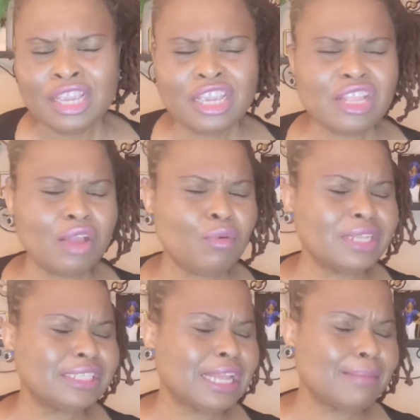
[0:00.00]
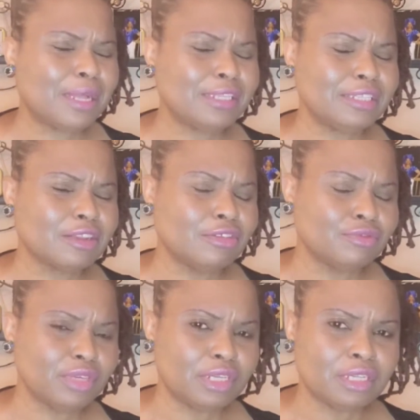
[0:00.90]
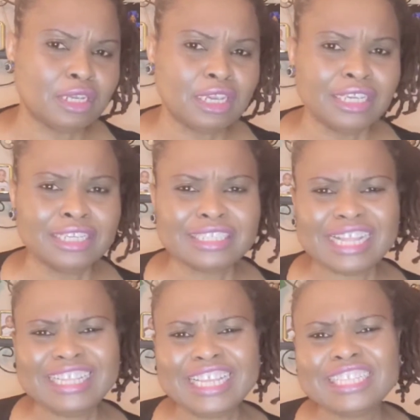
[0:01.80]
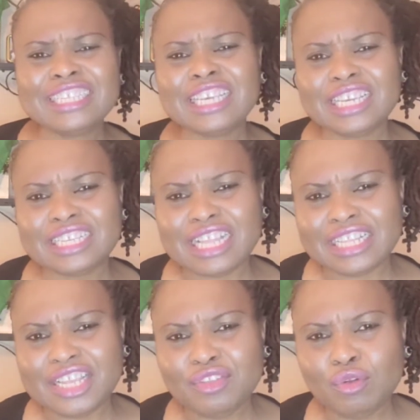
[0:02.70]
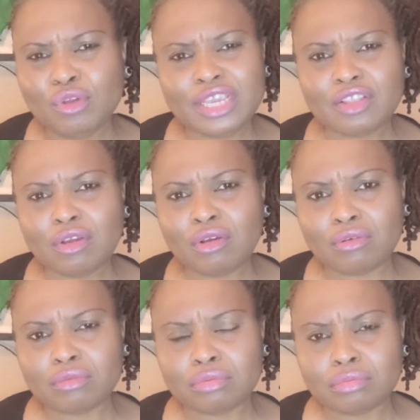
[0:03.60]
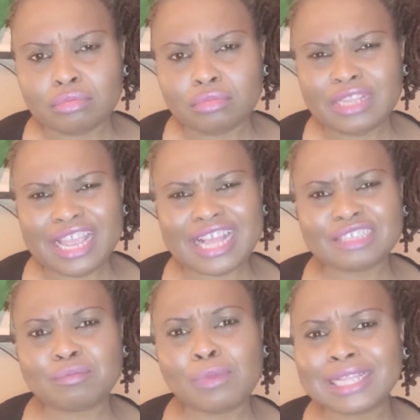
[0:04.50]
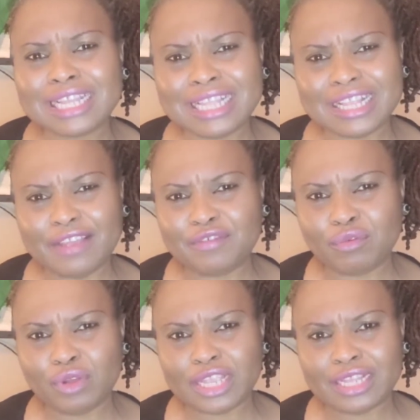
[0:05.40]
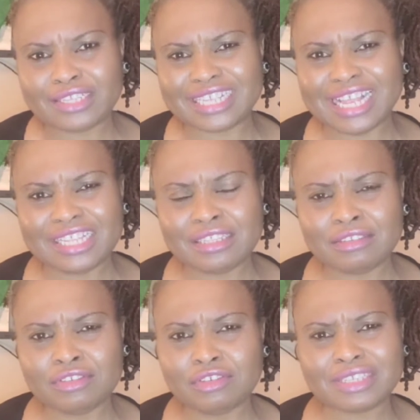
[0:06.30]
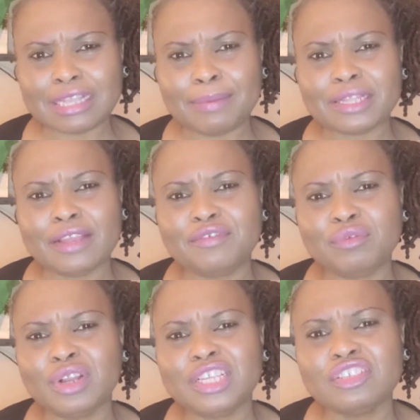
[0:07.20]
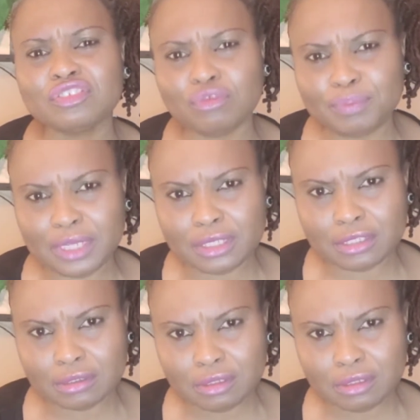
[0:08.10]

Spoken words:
You know, one thing about this country is that they think that they know it all. They are smarter than everyone else, and just about everyone is stupid.